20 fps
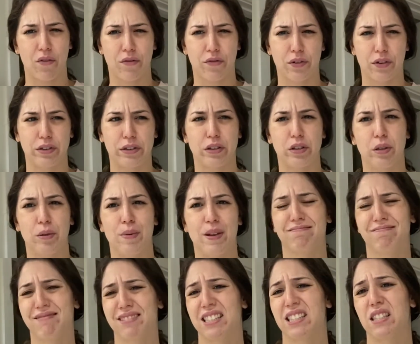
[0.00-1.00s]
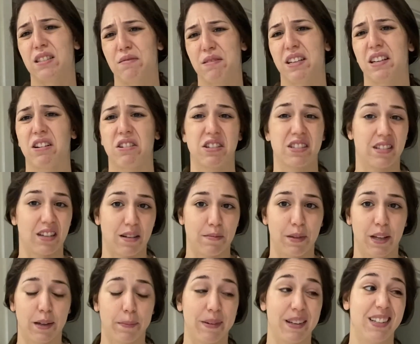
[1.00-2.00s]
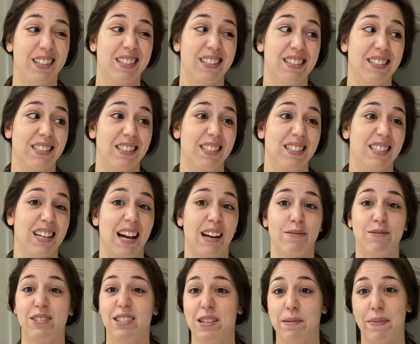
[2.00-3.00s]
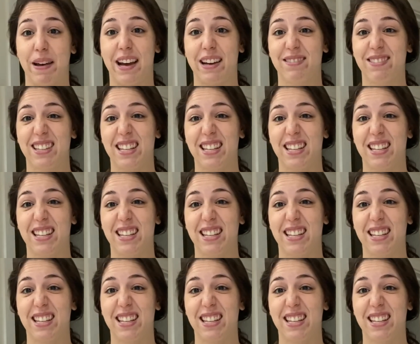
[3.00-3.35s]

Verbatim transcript: for a little bit, get something in our stomach because I'm really bad with